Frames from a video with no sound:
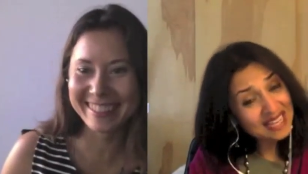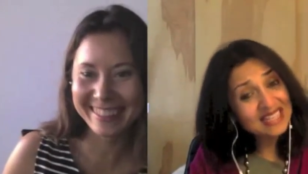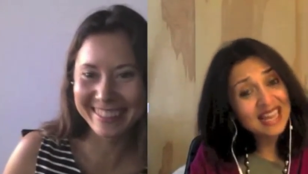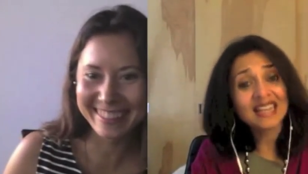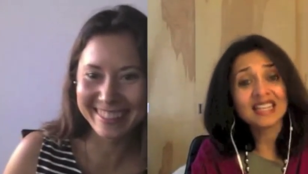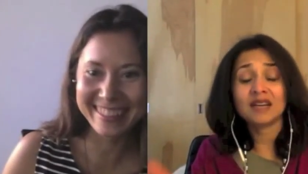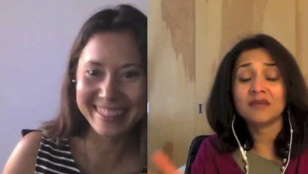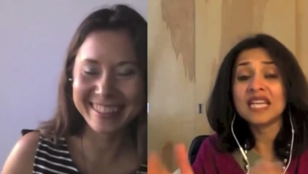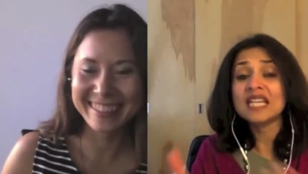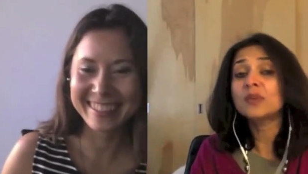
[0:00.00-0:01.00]
Speaker 1: exactly
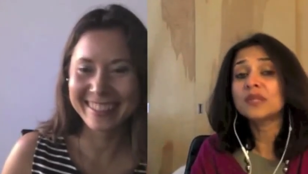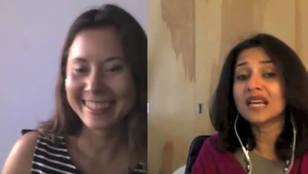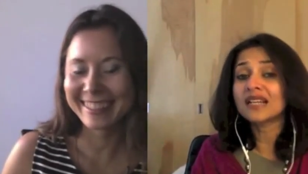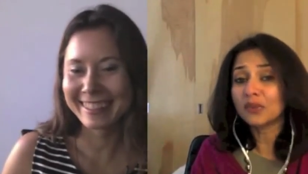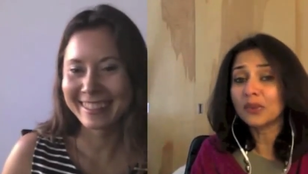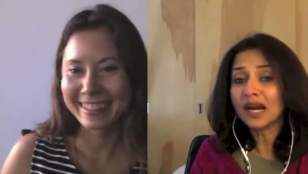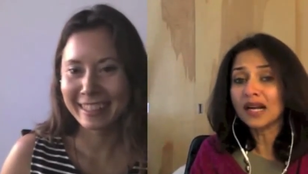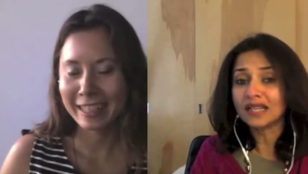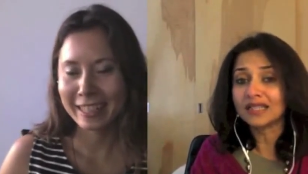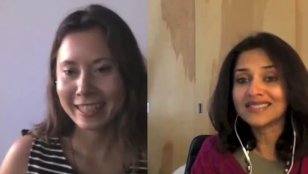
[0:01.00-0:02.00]
eat with that
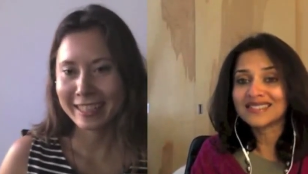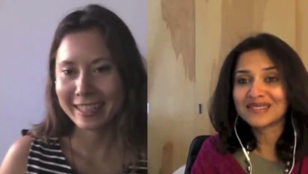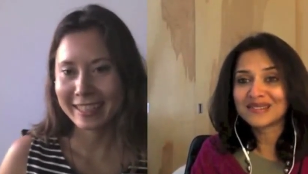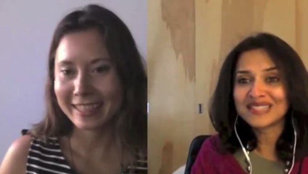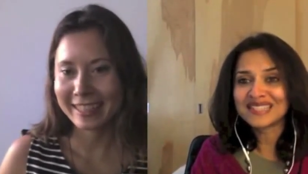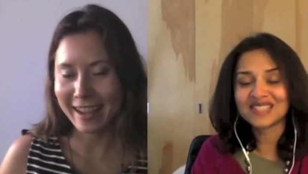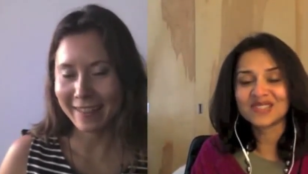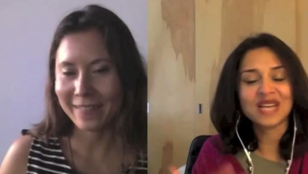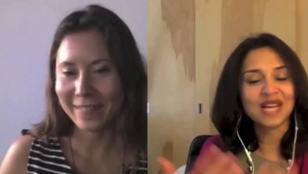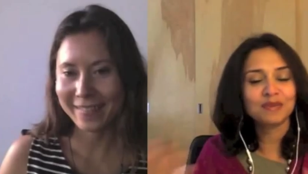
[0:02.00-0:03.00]
awareness you know yeah. it
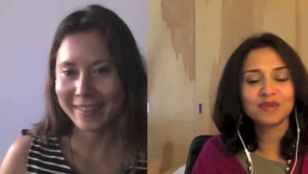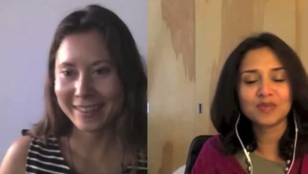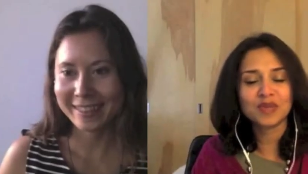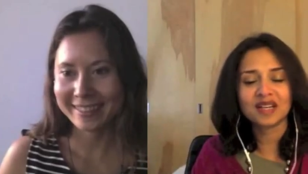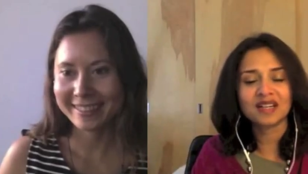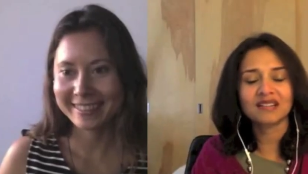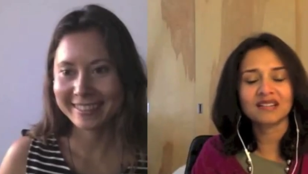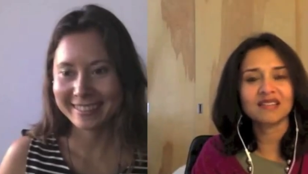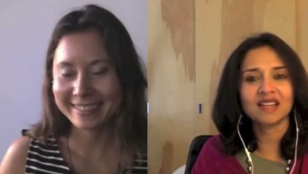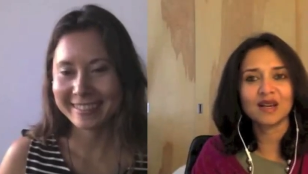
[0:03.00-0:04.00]
just helps me
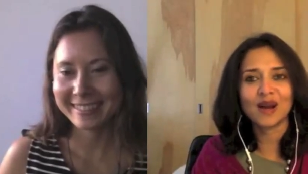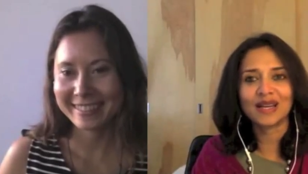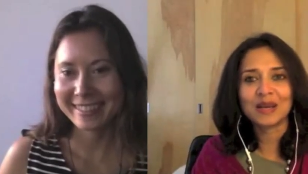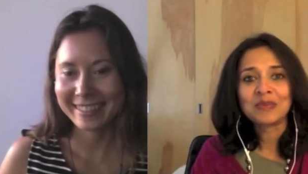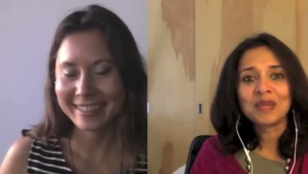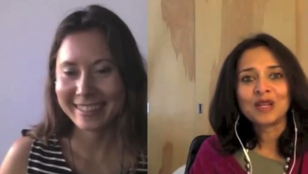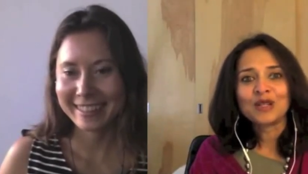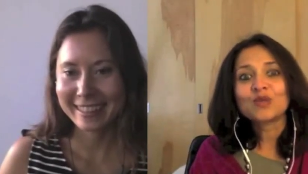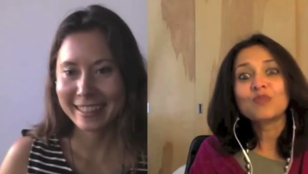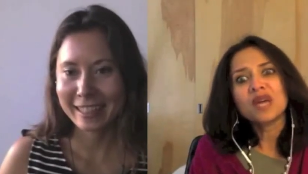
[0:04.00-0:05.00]
a lot.
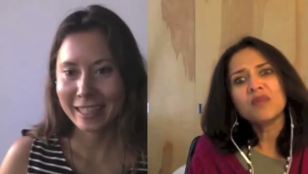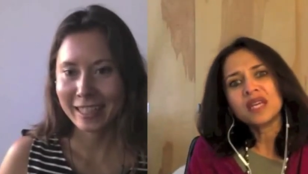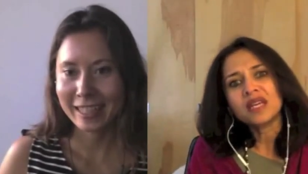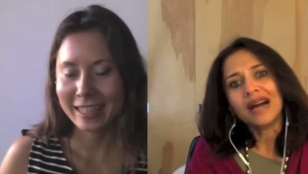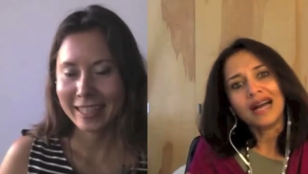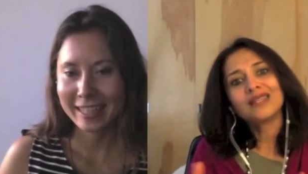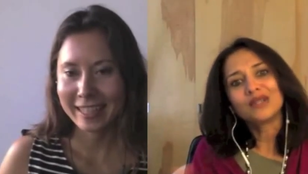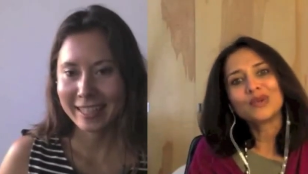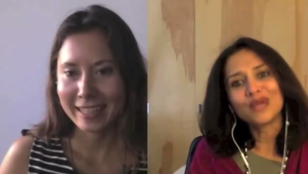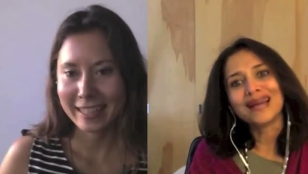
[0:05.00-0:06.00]
So maybe I'll
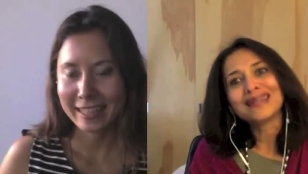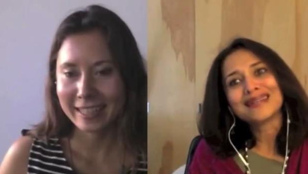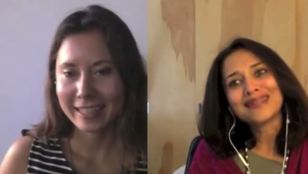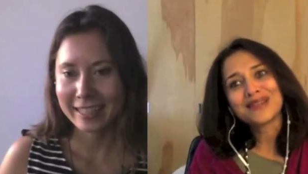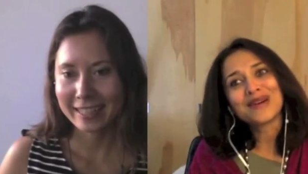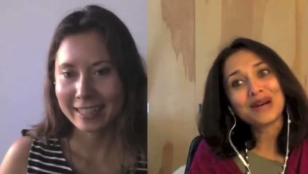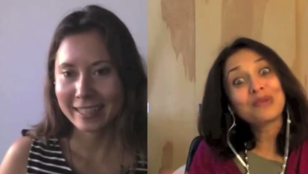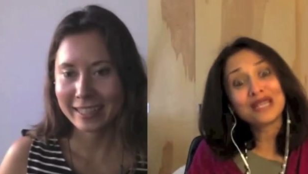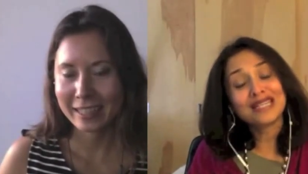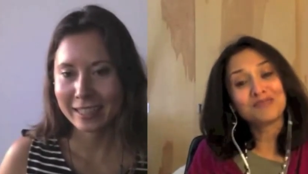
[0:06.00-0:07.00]
do that. You know, I
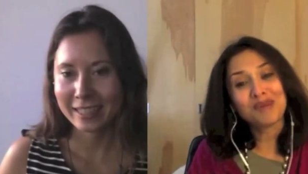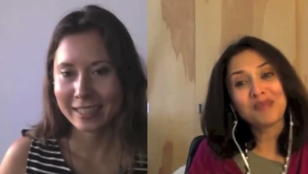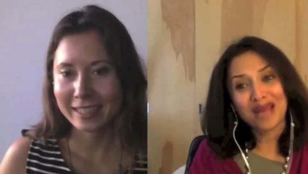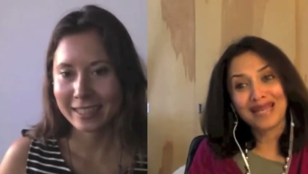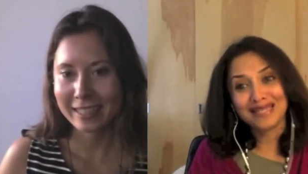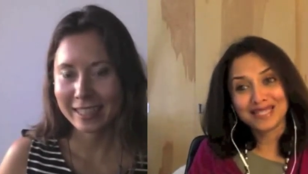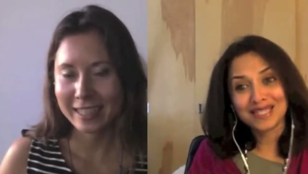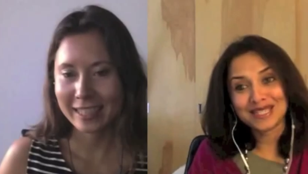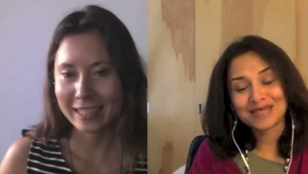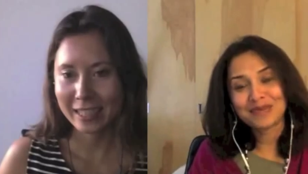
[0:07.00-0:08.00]
will eat my mac and
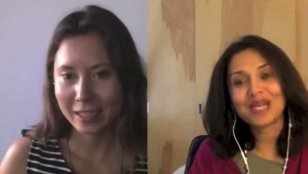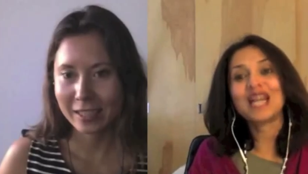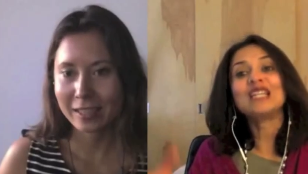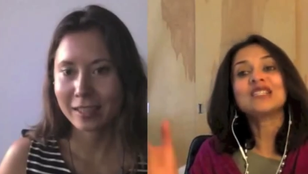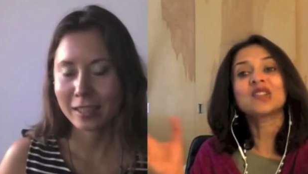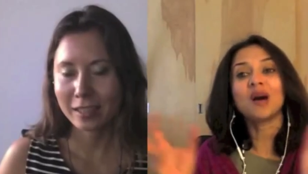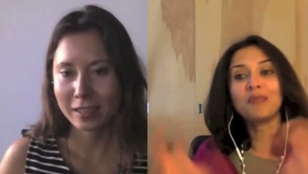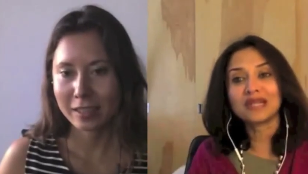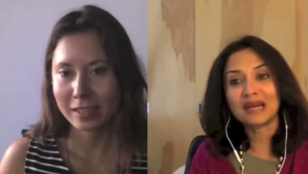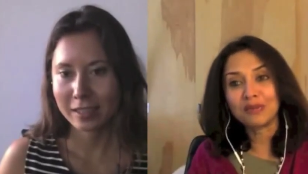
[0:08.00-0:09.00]
cheese, but I'll top
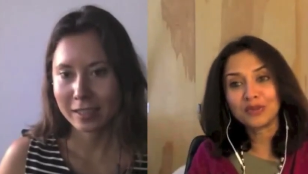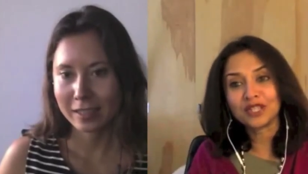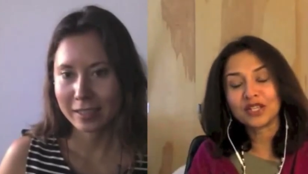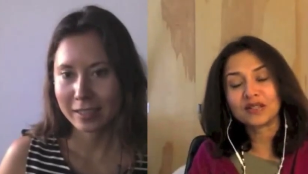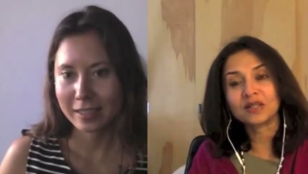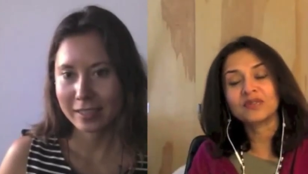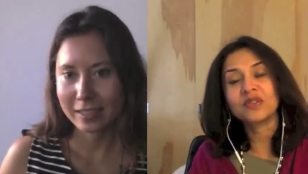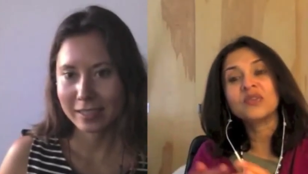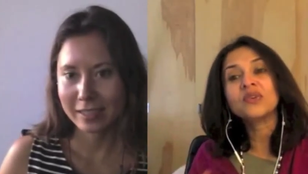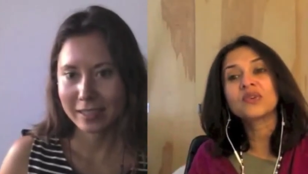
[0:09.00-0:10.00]
it up with a lot of
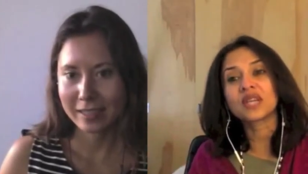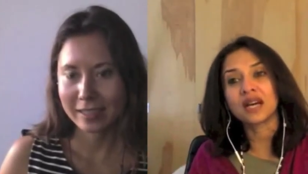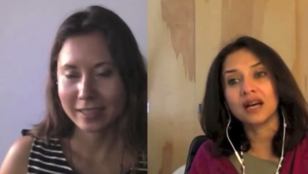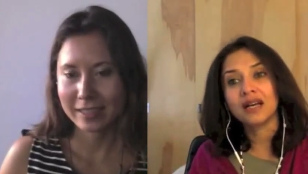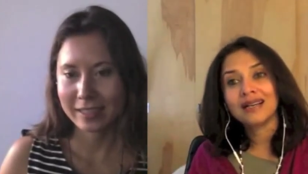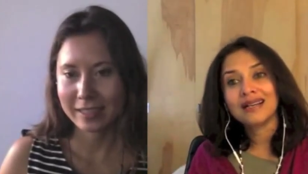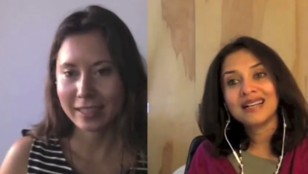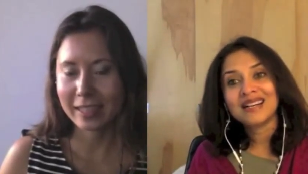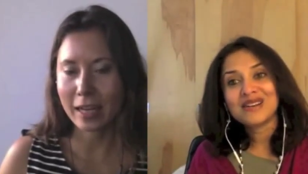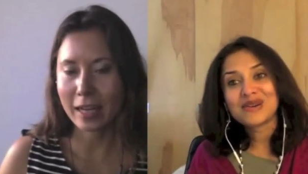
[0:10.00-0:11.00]
arugula.
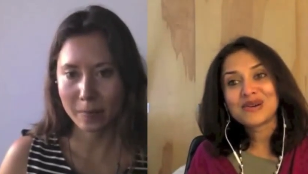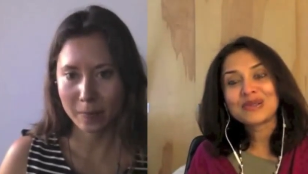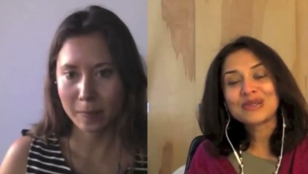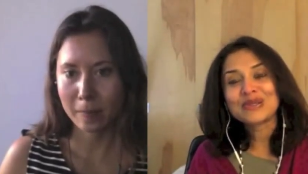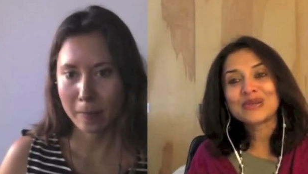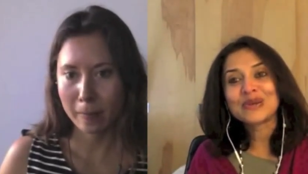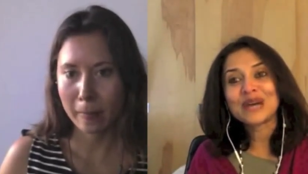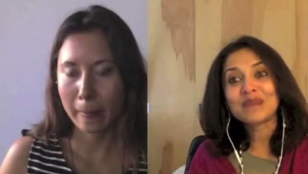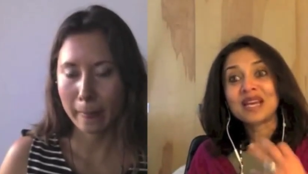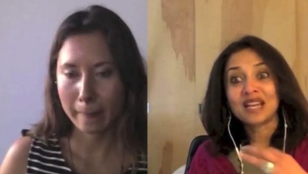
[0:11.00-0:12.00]
Yeah. You know, so
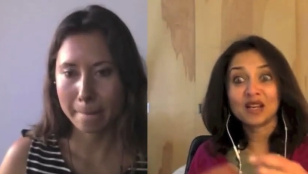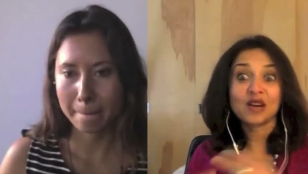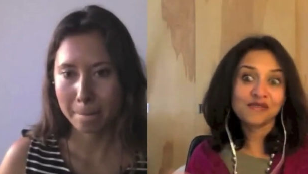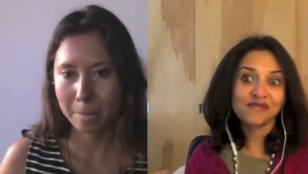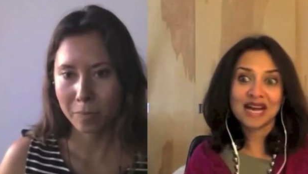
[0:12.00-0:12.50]
I'm getting a lot of